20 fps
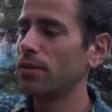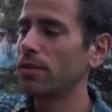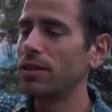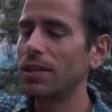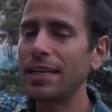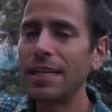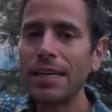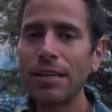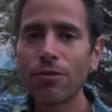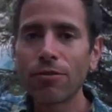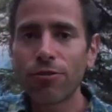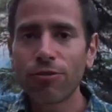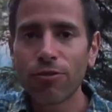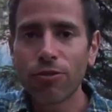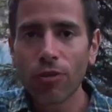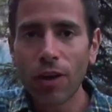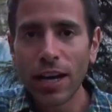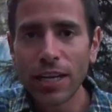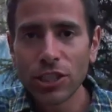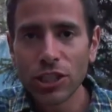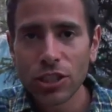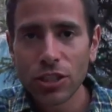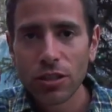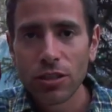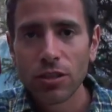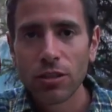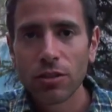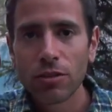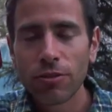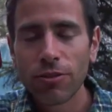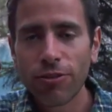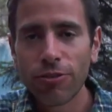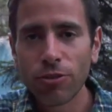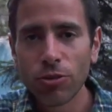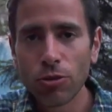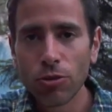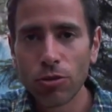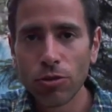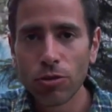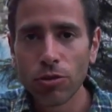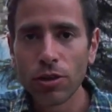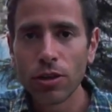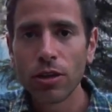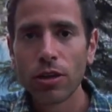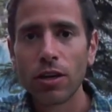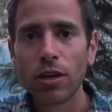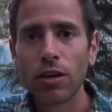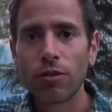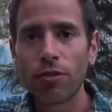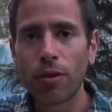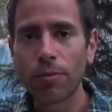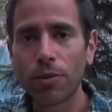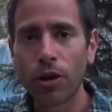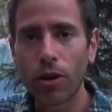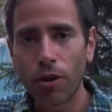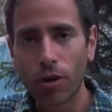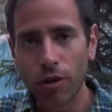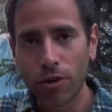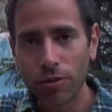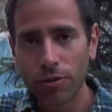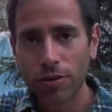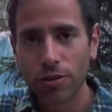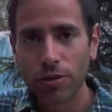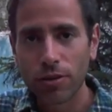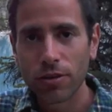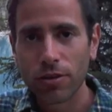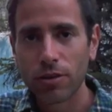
Eat fresh food from the earth.